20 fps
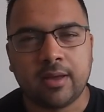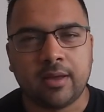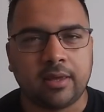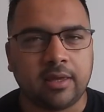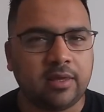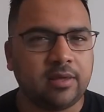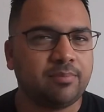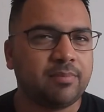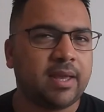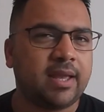
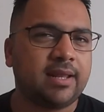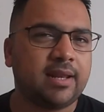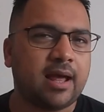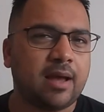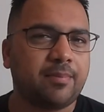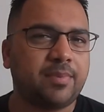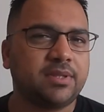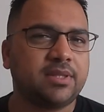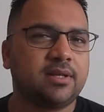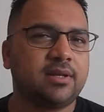He may
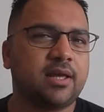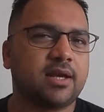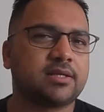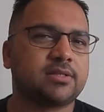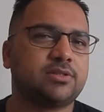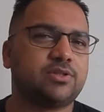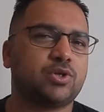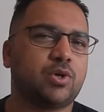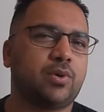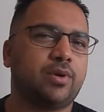not be the
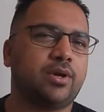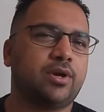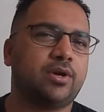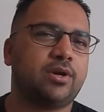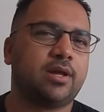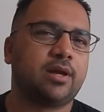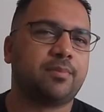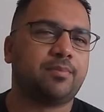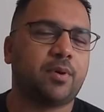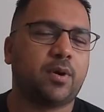next Joey or
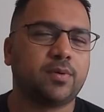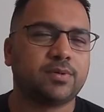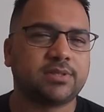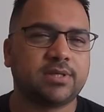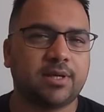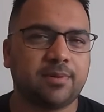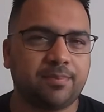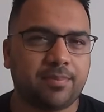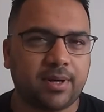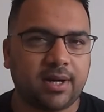Nick
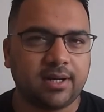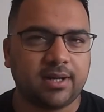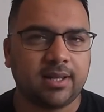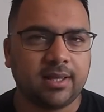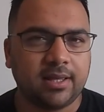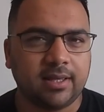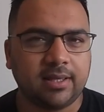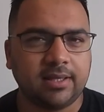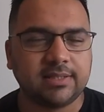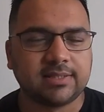Bosa,
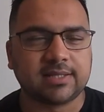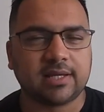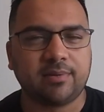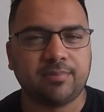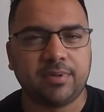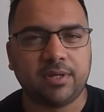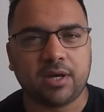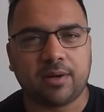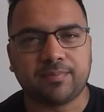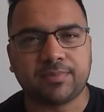but he's going
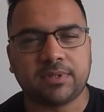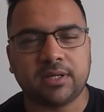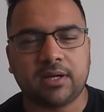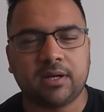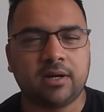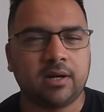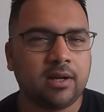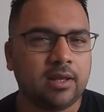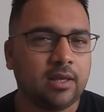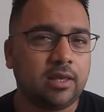to be up there.